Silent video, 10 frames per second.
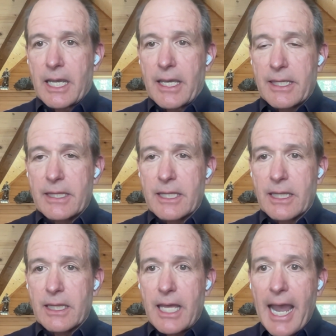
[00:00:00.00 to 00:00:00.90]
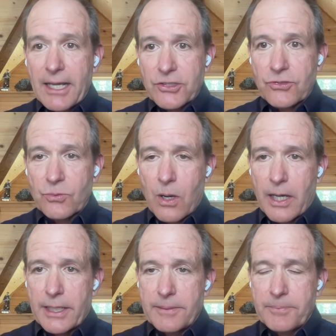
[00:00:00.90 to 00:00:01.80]
And then the last
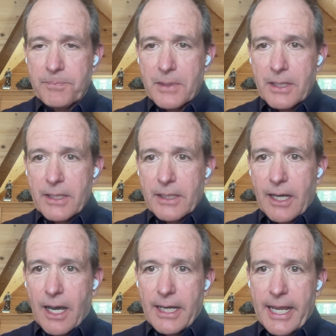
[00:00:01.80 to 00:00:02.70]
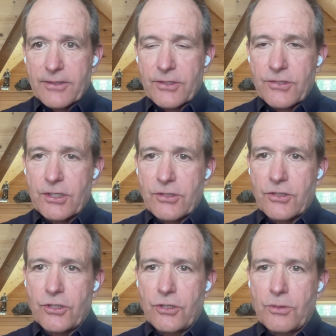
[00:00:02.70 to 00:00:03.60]
one, God has a sense
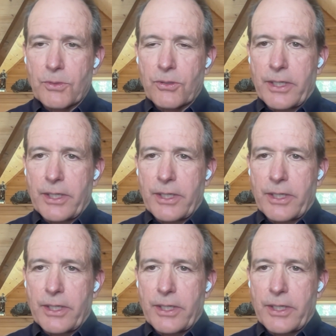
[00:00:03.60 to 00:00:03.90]
of humor.